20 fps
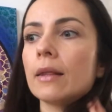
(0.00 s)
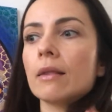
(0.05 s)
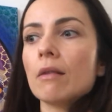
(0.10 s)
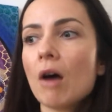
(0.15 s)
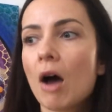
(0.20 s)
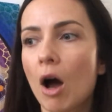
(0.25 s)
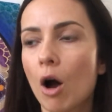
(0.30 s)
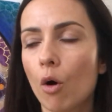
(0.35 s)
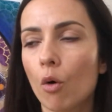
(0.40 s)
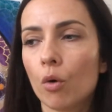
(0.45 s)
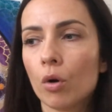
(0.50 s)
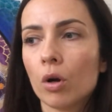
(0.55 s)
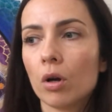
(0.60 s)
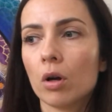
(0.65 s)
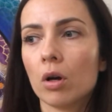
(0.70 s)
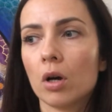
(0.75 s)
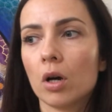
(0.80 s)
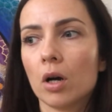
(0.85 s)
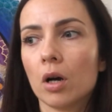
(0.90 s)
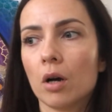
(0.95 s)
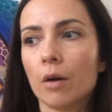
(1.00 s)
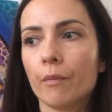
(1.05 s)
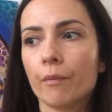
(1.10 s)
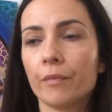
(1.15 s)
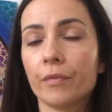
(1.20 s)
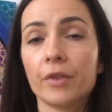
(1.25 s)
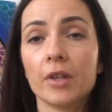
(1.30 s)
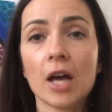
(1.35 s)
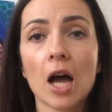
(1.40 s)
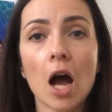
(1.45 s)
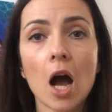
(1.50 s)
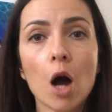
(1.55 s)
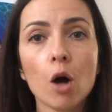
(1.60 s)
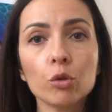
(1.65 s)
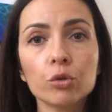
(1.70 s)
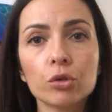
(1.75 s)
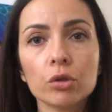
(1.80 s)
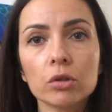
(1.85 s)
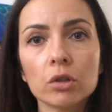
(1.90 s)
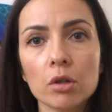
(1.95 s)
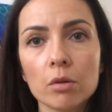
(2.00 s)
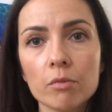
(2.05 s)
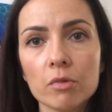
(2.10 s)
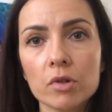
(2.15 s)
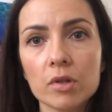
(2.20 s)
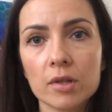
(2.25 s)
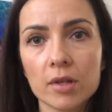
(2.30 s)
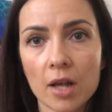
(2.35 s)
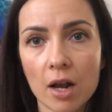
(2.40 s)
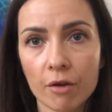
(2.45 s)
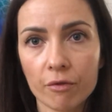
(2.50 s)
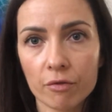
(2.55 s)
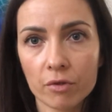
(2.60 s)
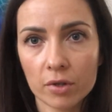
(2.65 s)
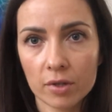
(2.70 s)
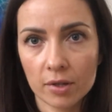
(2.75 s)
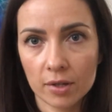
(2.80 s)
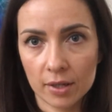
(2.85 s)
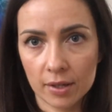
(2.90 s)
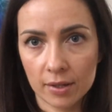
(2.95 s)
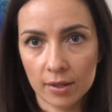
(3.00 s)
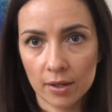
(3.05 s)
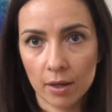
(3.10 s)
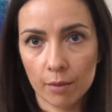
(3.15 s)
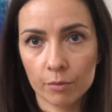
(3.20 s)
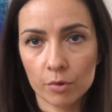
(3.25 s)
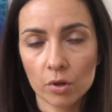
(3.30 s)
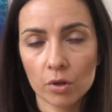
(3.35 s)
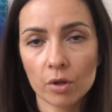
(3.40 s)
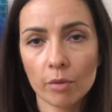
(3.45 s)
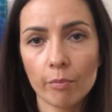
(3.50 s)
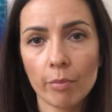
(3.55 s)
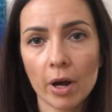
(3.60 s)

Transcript: Now, the autonomous nervous system, so the